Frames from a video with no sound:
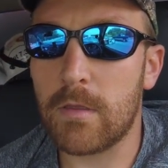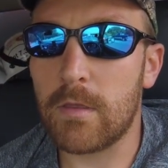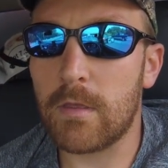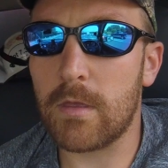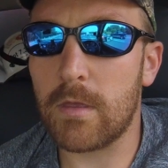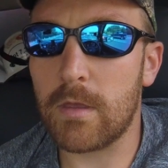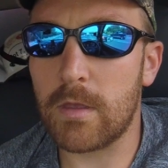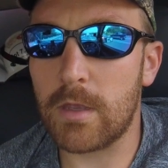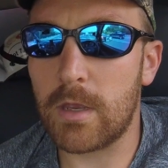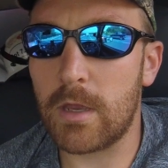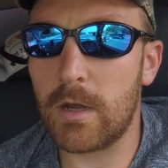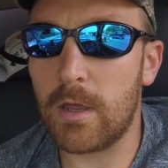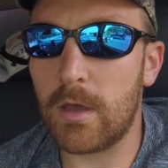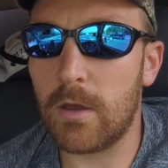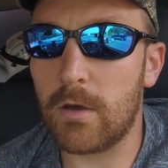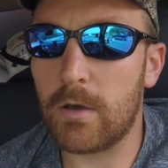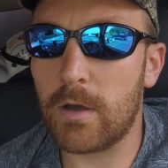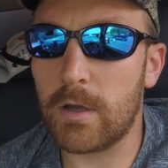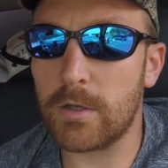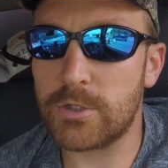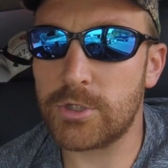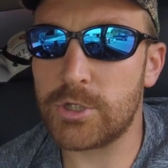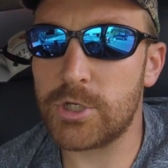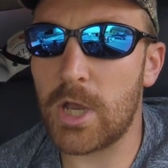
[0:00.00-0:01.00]
you know,
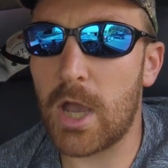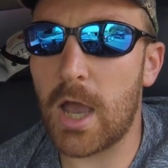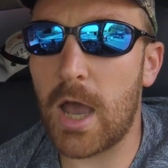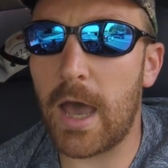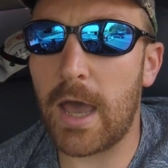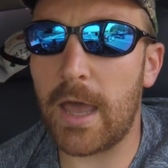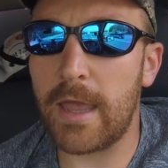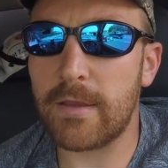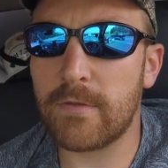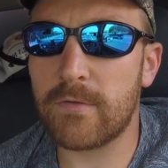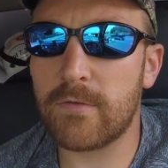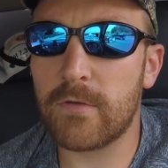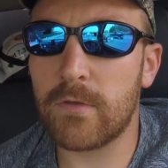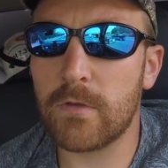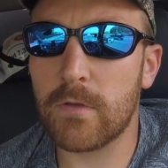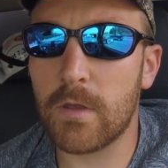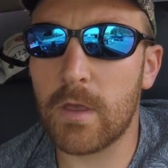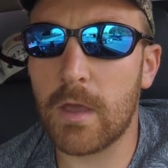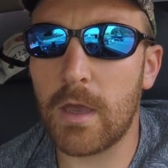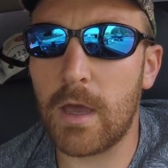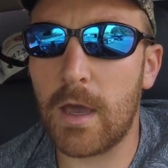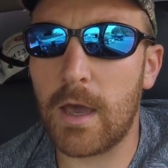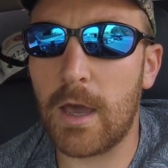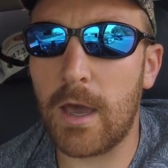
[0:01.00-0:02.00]
a shot,
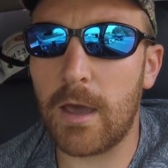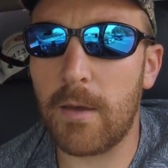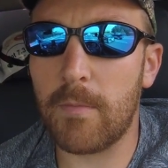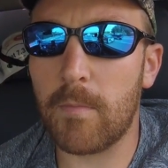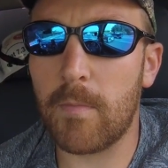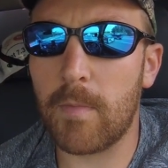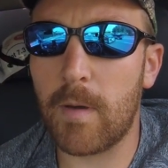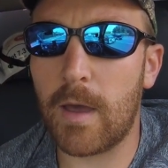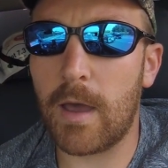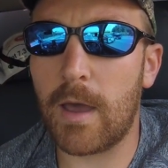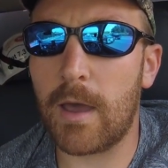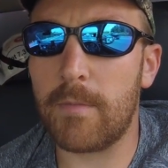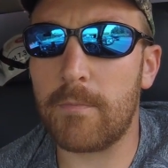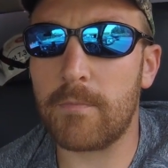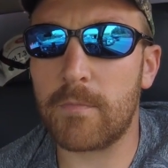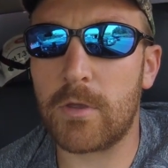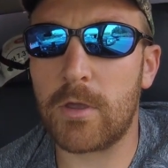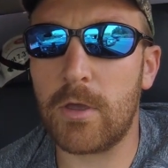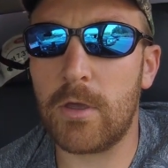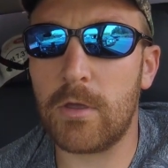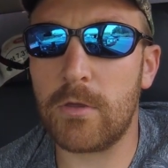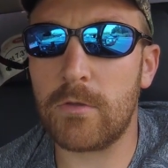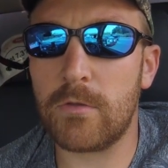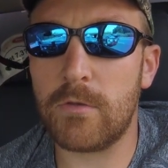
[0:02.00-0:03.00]
I'm
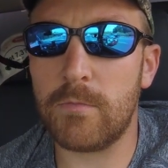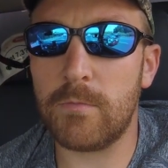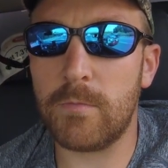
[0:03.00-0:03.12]
going to